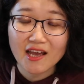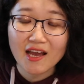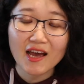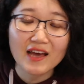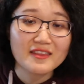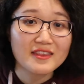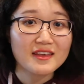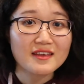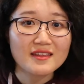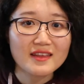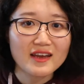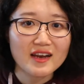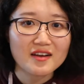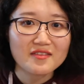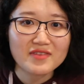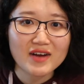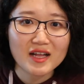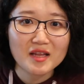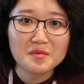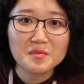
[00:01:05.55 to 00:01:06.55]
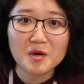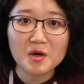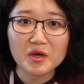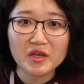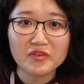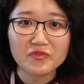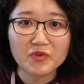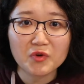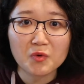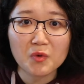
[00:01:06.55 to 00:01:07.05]
I think they're available
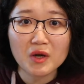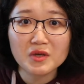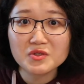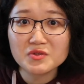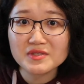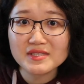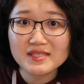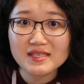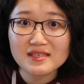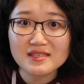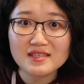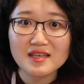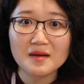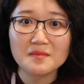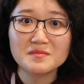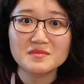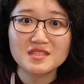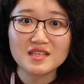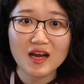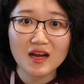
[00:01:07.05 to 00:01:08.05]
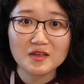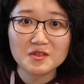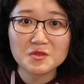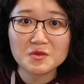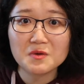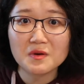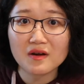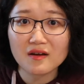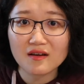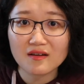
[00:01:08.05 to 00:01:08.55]
if you want to see some
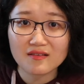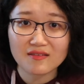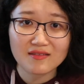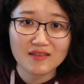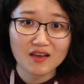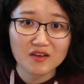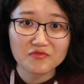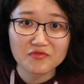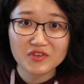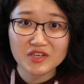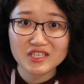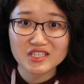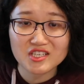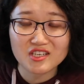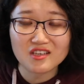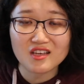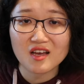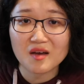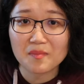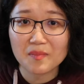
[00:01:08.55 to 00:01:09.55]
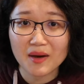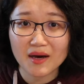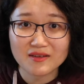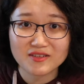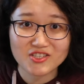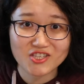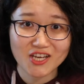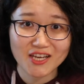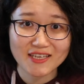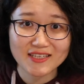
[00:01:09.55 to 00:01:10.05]
down-to-earth nonfiction about
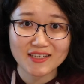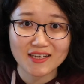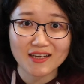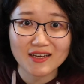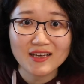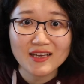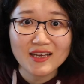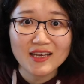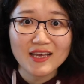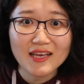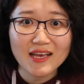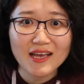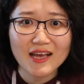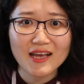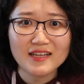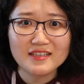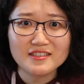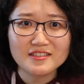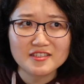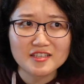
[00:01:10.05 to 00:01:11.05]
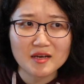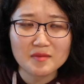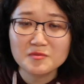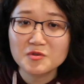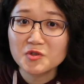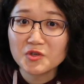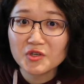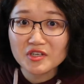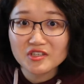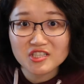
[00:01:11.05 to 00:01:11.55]
China and some
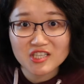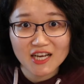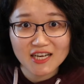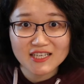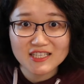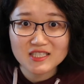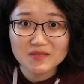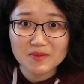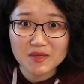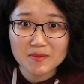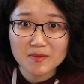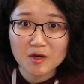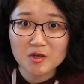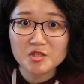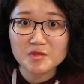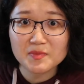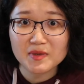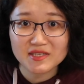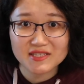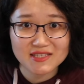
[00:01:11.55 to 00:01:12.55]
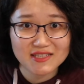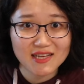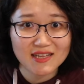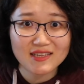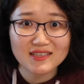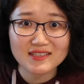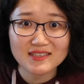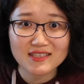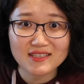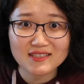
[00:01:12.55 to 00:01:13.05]
real Chinese people's
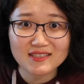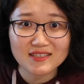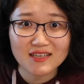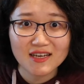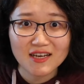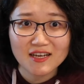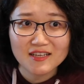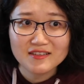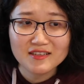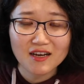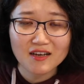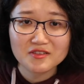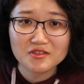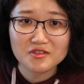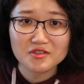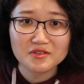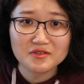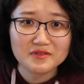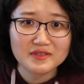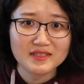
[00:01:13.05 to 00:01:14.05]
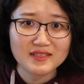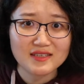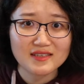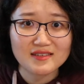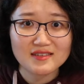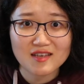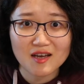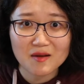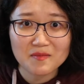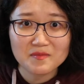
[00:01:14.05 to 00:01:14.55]
personalities, not to see
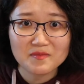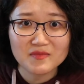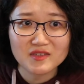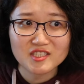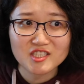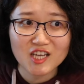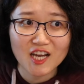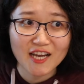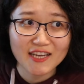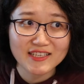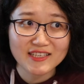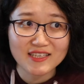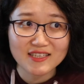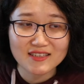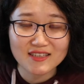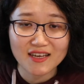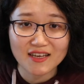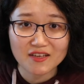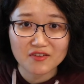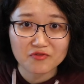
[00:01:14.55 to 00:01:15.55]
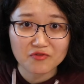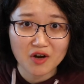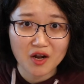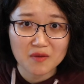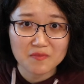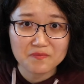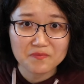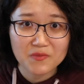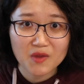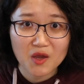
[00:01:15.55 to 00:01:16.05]
some China like
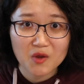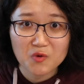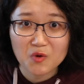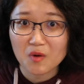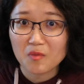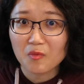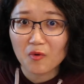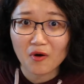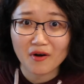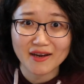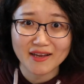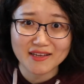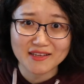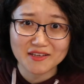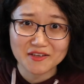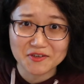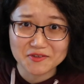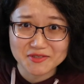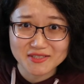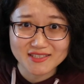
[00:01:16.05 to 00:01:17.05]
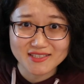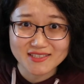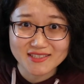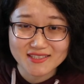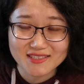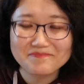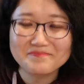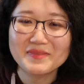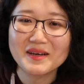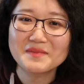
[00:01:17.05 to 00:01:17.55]
from your morning news.
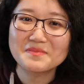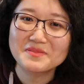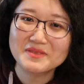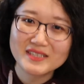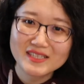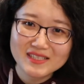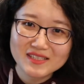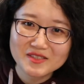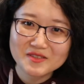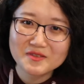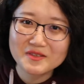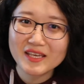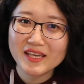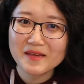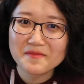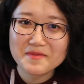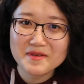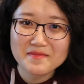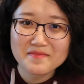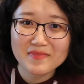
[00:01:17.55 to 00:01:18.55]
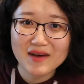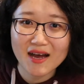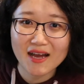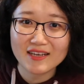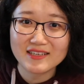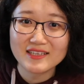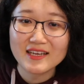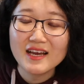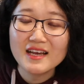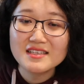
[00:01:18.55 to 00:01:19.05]
But please do keep in
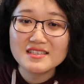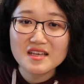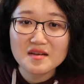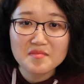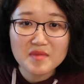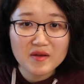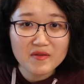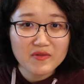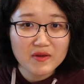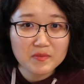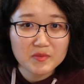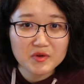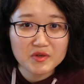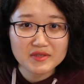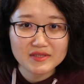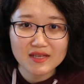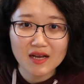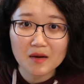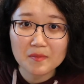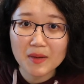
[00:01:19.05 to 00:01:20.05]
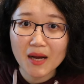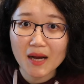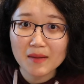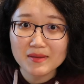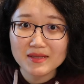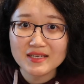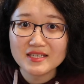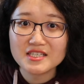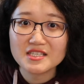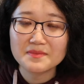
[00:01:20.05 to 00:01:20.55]
mind, some of the books are
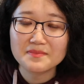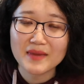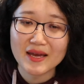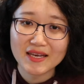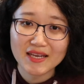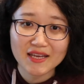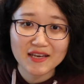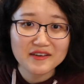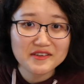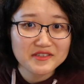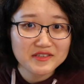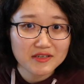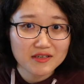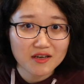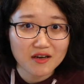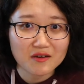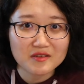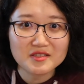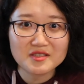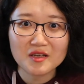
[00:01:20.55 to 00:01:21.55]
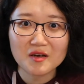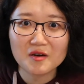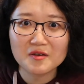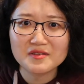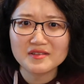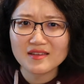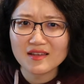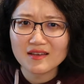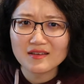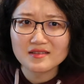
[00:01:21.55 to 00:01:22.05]
published many years ago, so
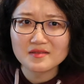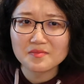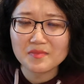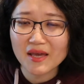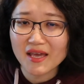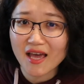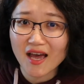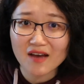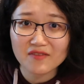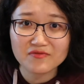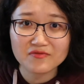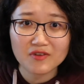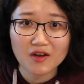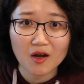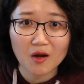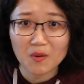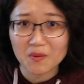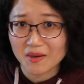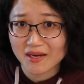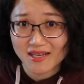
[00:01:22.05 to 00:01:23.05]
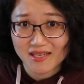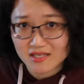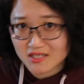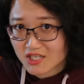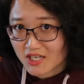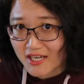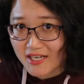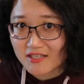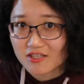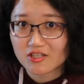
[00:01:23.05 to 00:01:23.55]
things may have already
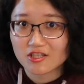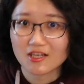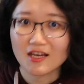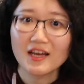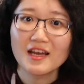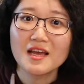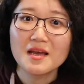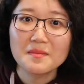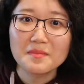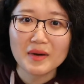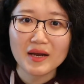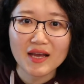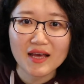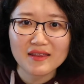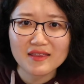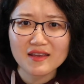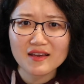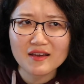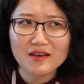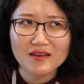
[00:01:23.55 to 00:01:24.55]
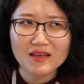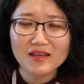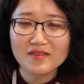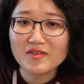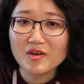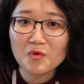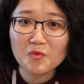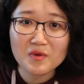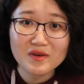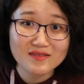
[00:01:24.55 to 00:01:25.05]
changed. But I think
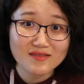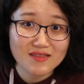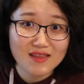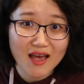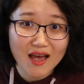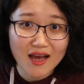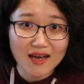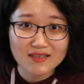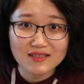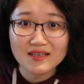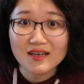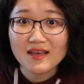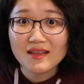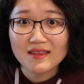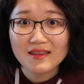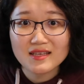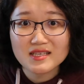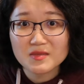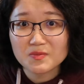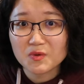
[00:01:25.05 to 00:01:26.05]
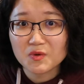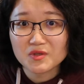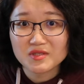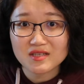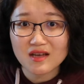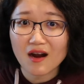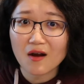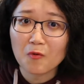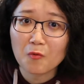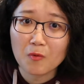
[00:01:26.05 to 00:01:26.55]
even with that, these books
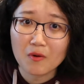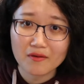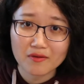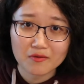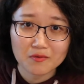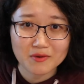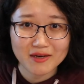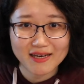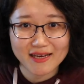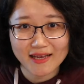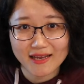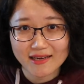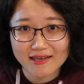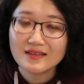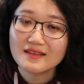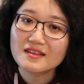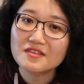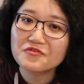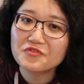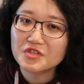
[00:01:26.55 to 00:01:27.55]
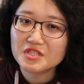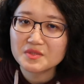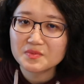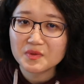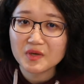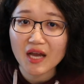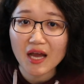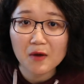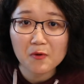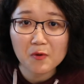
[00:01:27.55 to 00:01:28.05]
are worth reading. The first
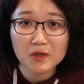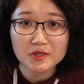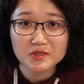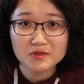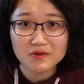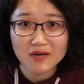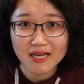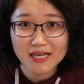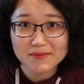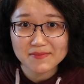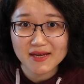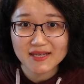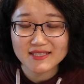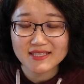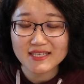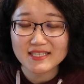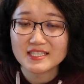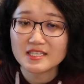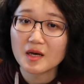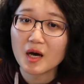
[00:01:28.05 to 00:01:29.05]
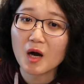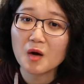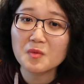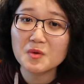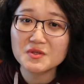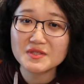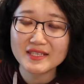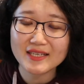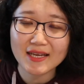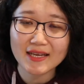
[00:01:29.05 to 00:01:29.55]
book I want to recommend is
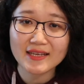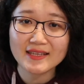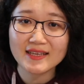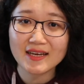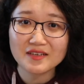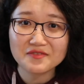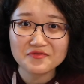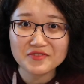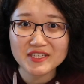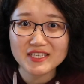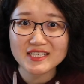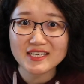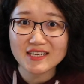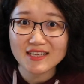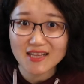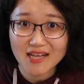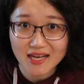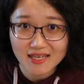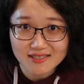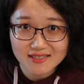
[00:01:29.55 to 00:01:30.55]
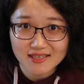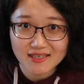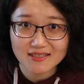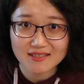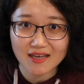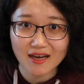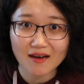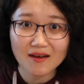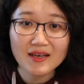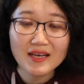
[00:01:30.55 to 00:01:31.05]
almost a nonfiction classic
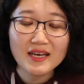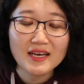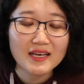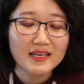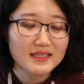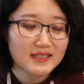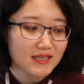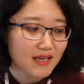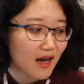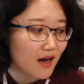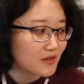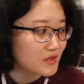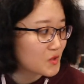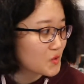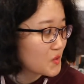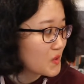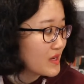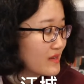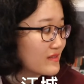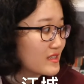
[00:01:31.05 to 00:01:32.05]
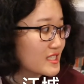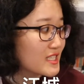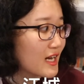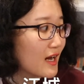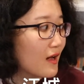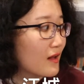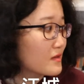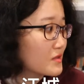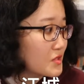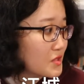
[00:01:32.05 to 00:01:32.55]
now. It's called River
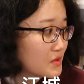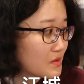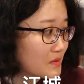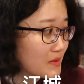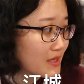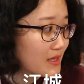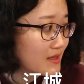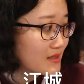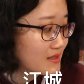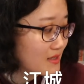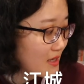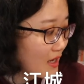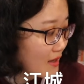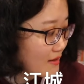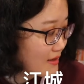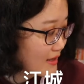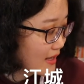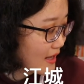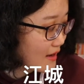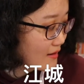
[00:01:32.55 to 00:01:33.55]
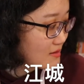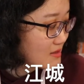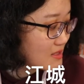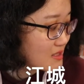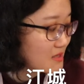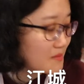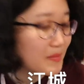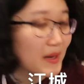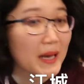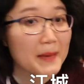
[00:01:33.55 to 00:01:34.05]
Town: 2 Years on the
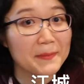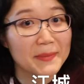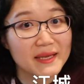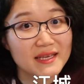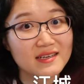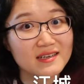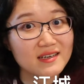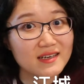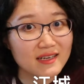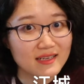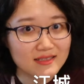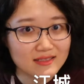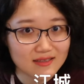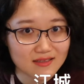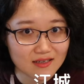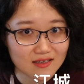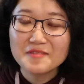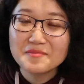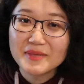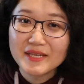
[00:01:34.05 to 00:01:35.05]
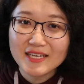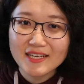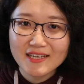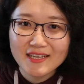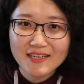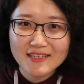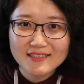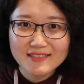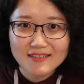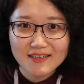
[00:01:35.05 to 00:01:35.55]
Yangtze by Peter Hessler. Peter
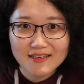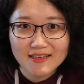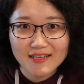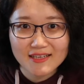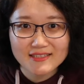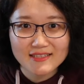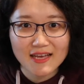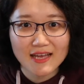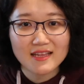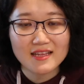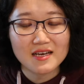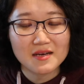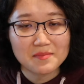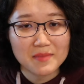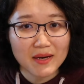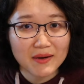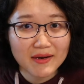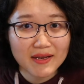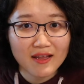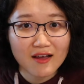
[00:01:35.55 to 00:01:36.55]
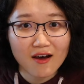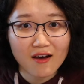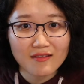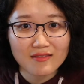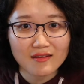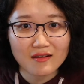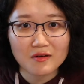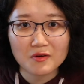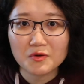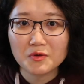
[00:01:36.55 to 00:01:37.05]
Hessler is an American
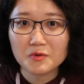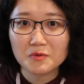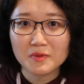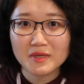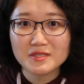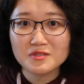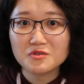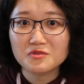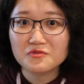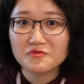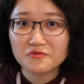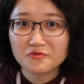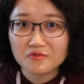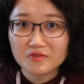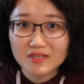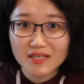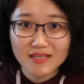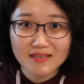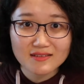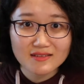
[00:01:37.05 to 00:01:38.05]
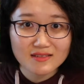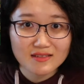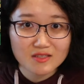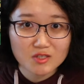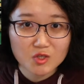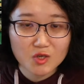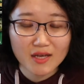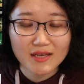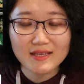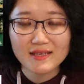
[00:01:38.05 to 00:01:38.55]
author who went to Fuling,
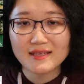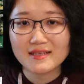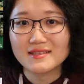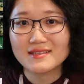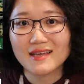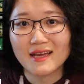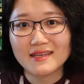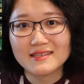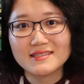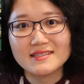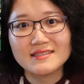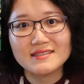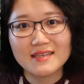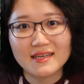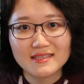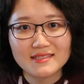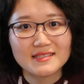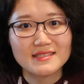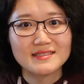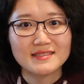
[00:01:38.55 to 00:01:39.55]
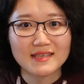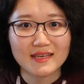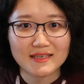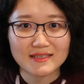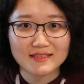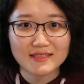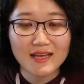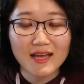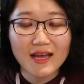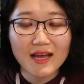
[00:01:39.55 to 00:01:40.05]
Sichuan in
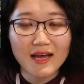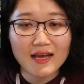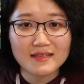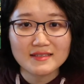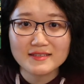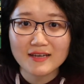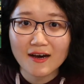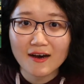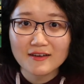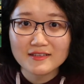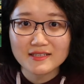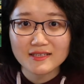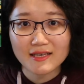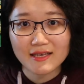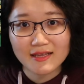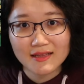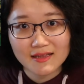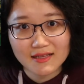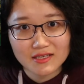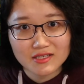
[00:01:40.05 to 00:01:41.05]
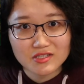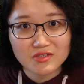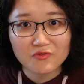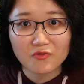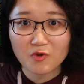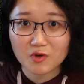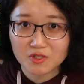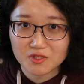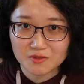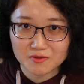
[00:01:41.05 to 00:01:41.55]
1996 and taught English
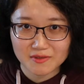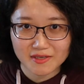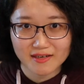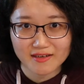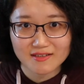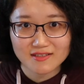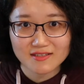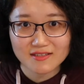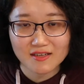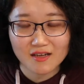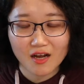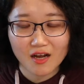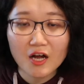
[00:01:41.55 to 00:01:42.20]
for 2 years.